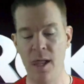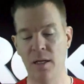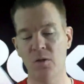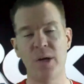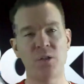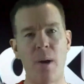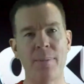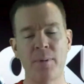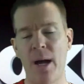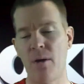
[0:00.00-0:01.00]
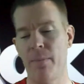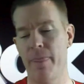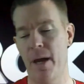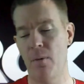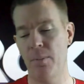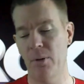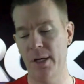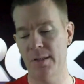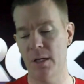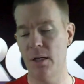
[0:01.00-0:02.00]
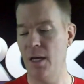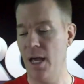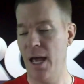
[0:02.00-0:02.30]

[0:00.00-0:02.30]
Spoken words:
So I swapped them out, I replaced it,